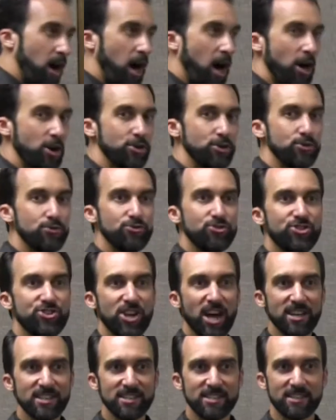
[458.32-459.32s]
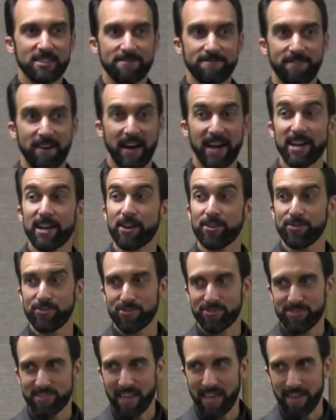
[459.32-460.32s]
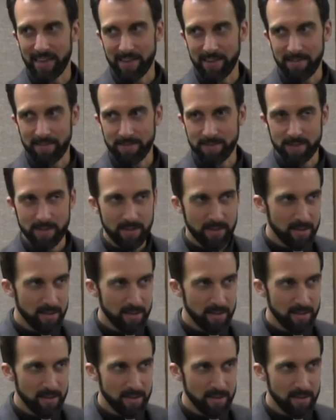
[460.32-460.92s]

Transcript: Are you justified? Are you saved?